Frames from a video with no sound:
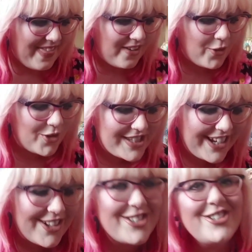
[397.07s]
And then, of
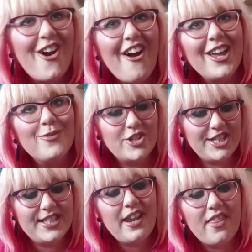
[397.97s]
course, I got joy,
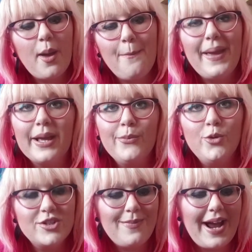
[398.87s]
which is another big
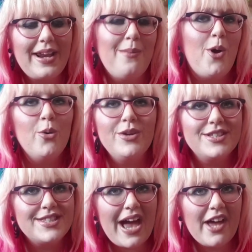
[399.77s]
mood of mine. I'm
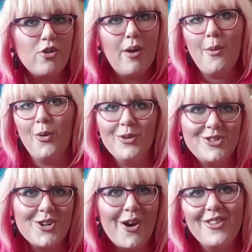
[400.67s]
always sad or I'm
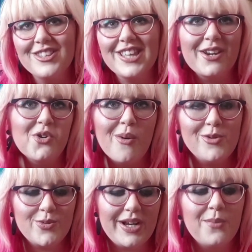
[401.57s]
always joy. There's like no
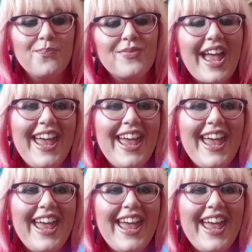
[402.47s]
in between.